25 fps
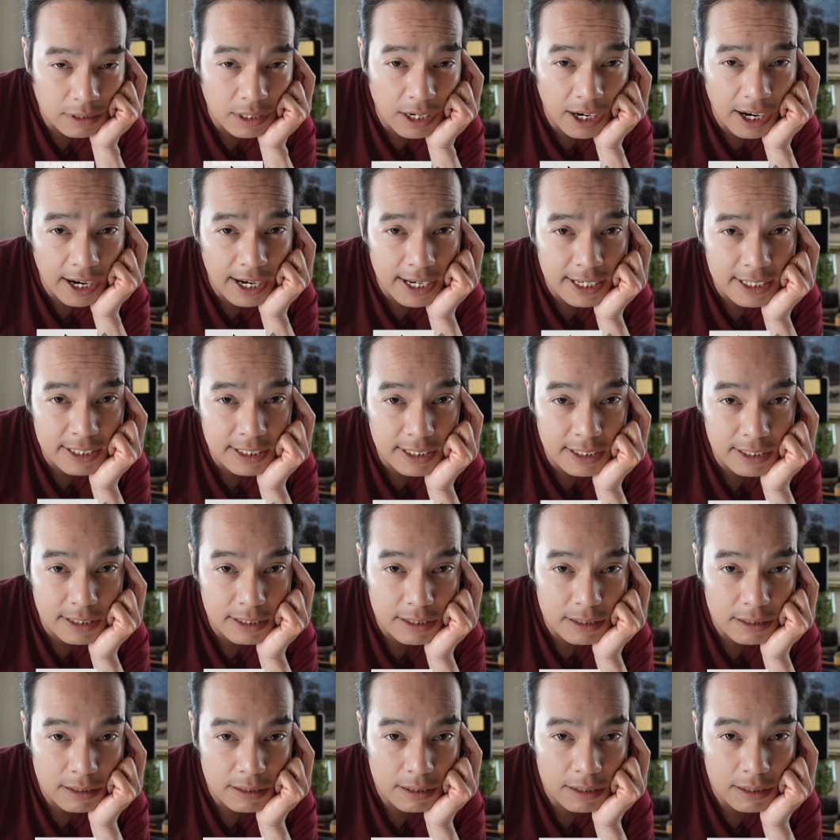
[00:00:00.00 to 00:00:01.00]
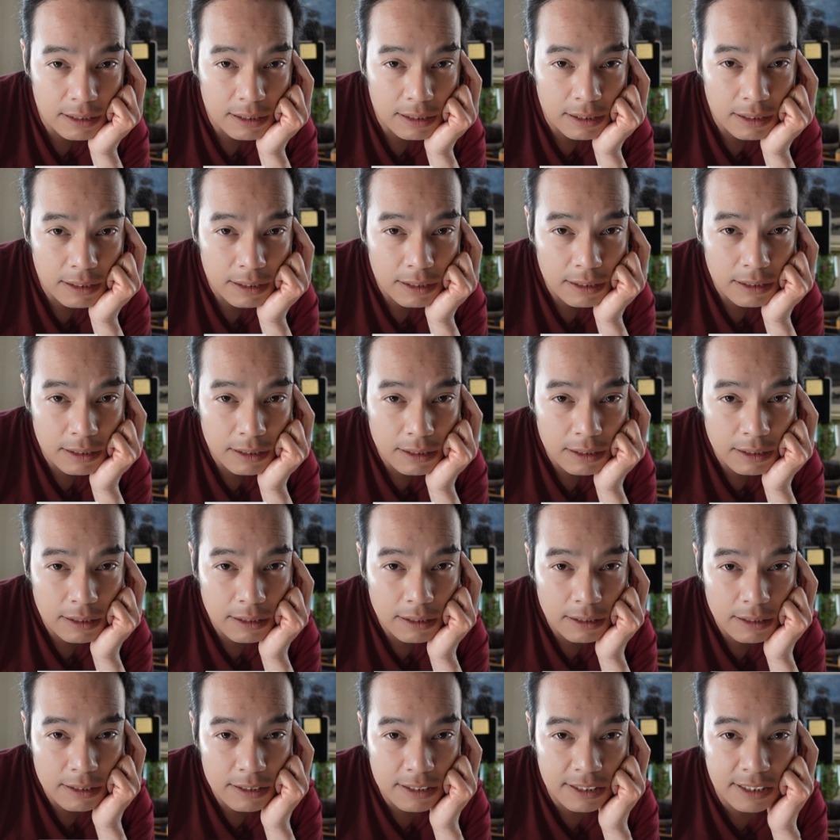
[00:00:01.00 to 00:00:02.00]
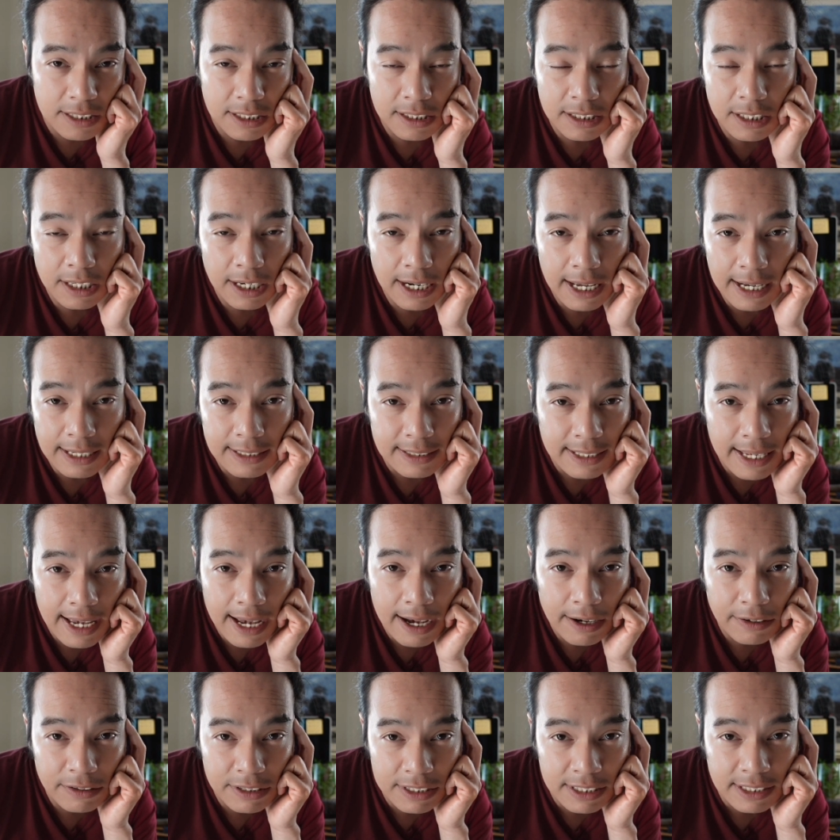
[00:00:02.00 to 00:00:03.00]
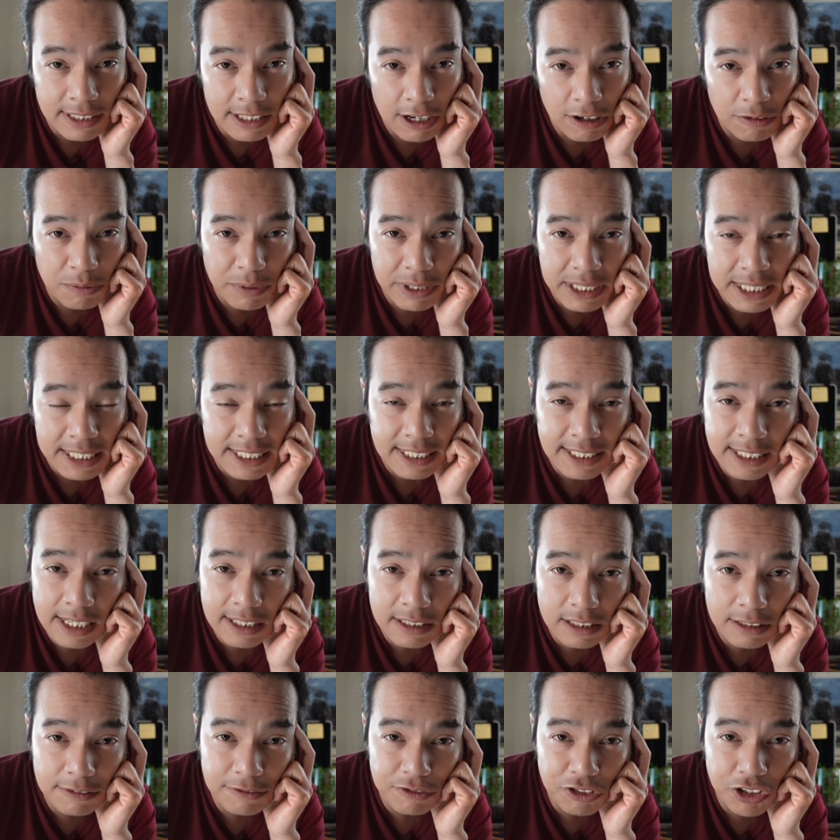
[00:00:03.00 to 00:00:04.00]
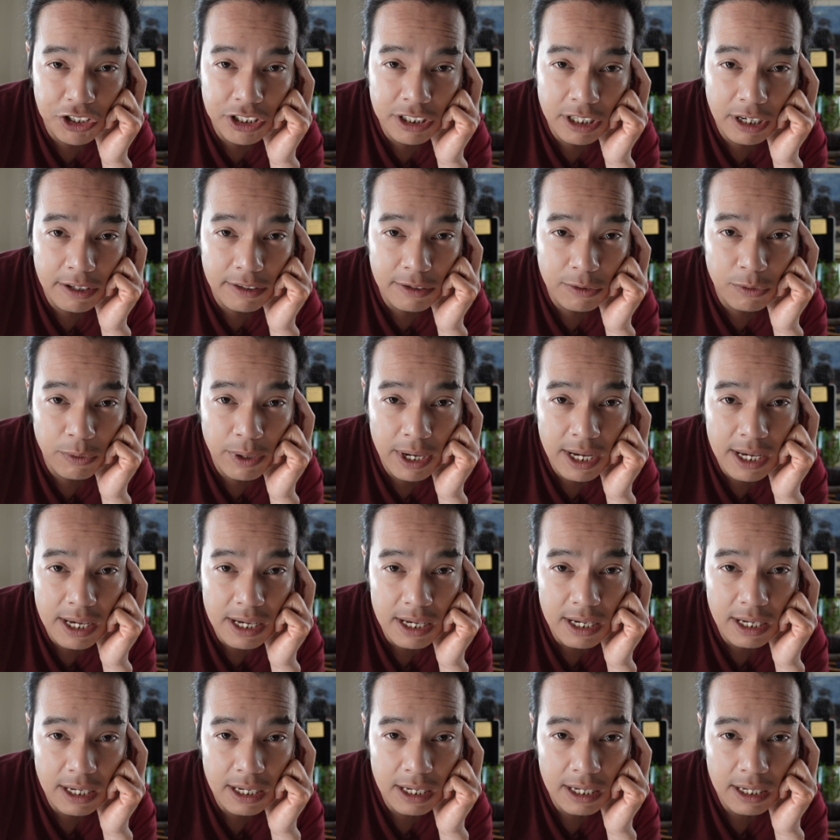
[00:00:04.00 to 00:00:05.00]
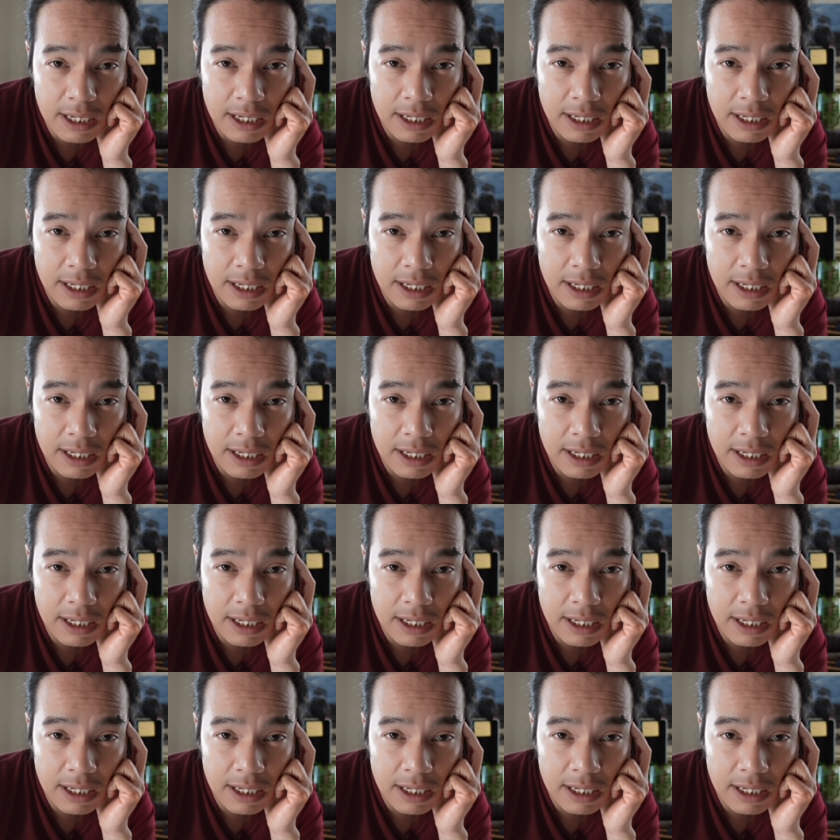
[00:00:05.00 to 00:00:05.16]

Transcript: Guys, Sydney lockdown has now been extended for another week.